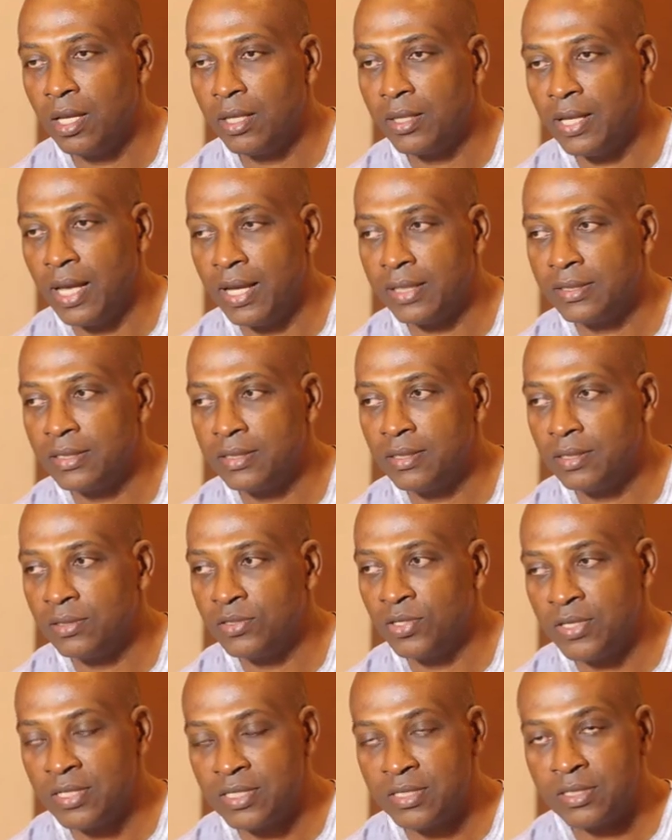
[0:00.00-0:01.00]
that
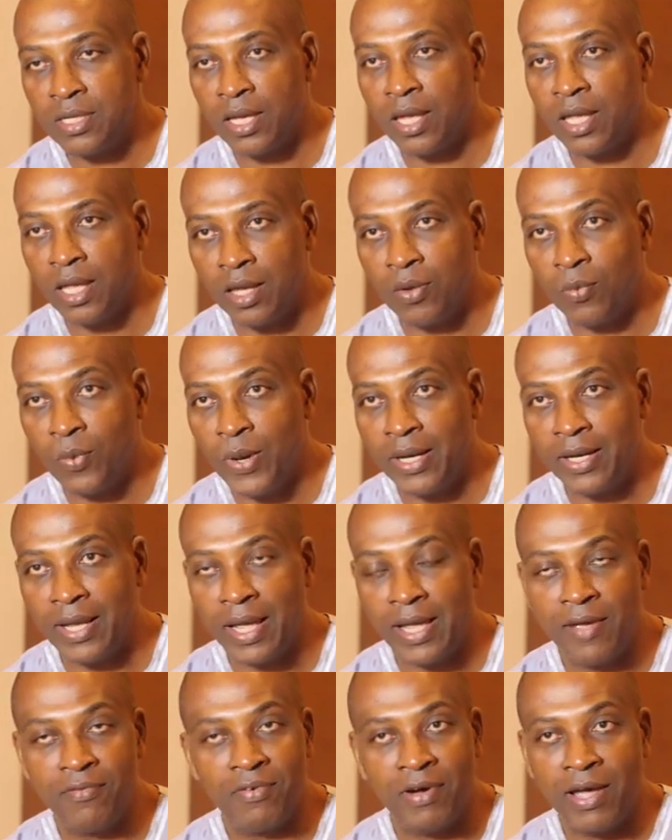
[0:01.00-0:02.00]
to this day,
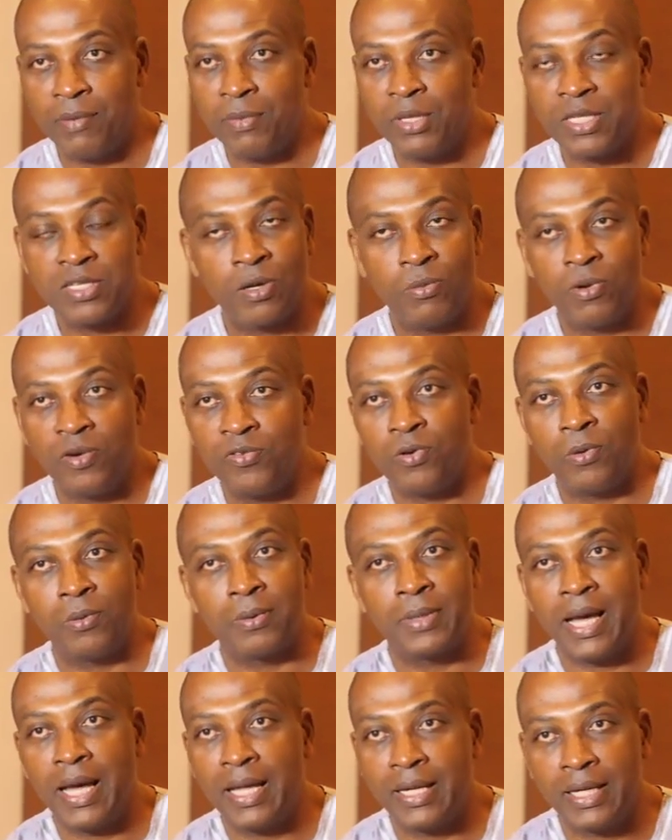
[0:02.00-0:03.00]
whenever I meet someone
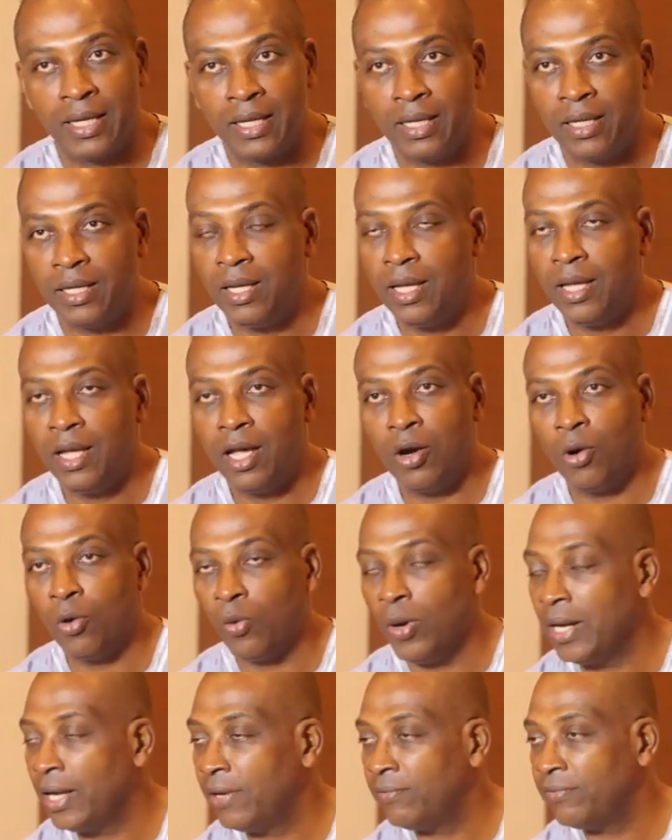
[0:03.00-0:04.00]
from Ghana, or
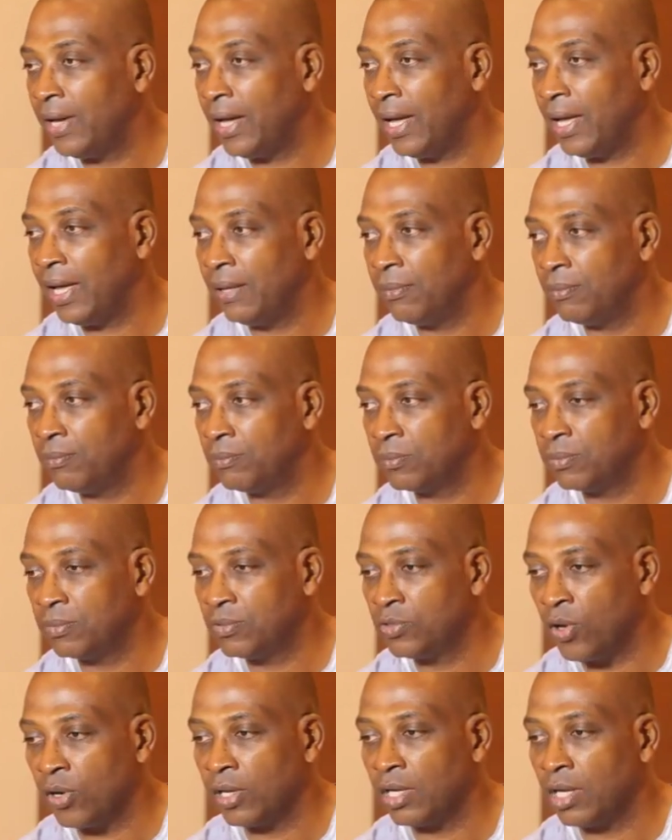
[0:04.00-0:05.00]
whenever I
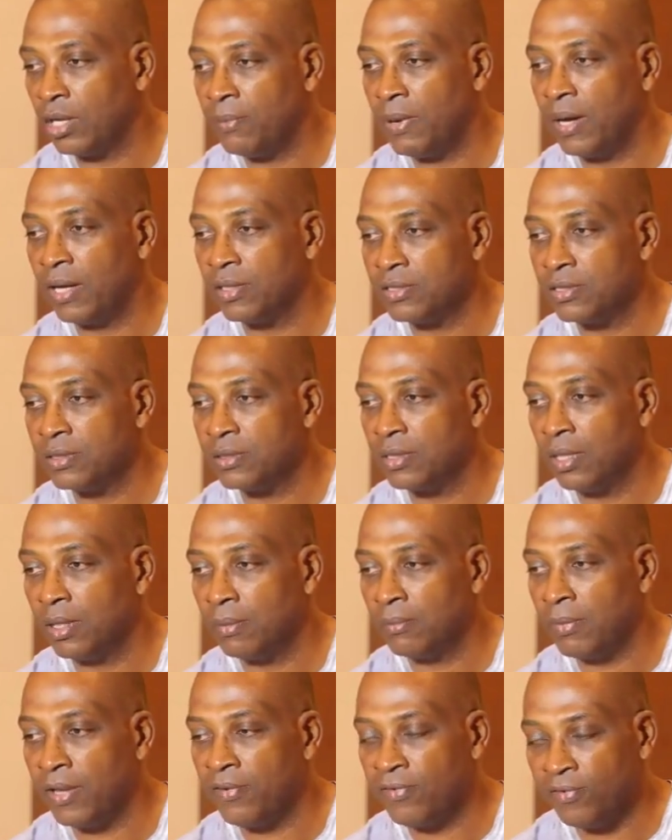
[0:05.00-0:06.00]
am talking about
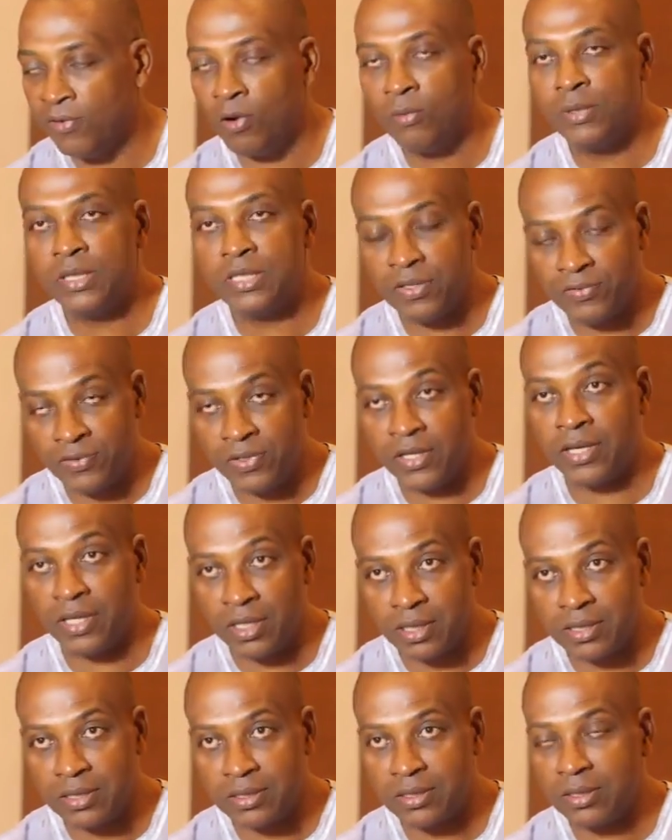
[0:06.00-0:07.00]
my formative
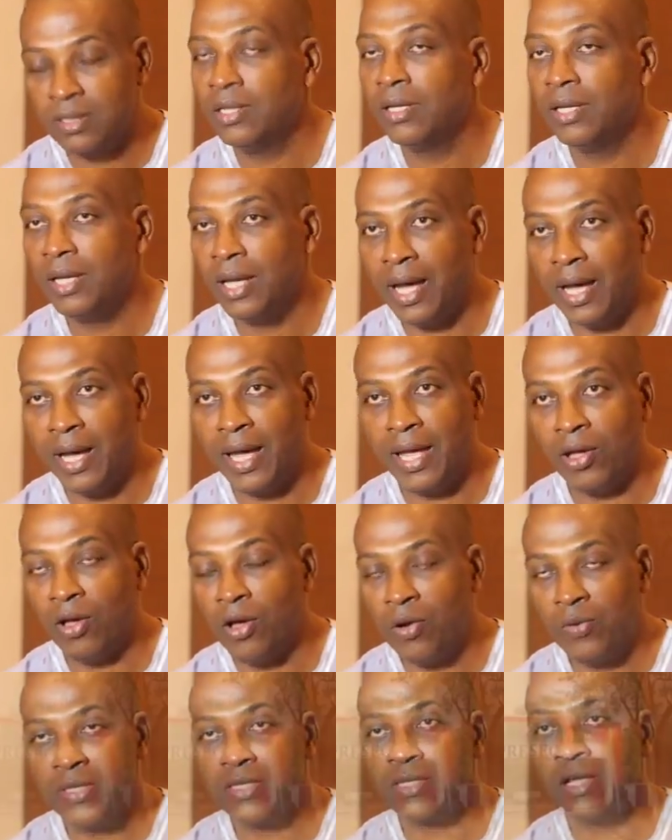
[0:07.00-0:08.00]
years, I
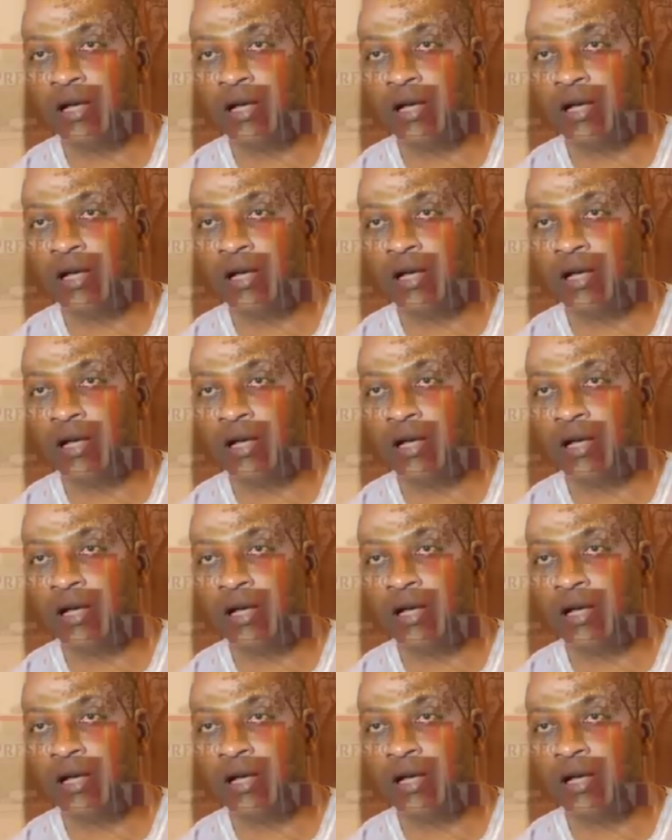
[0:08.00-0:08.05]
always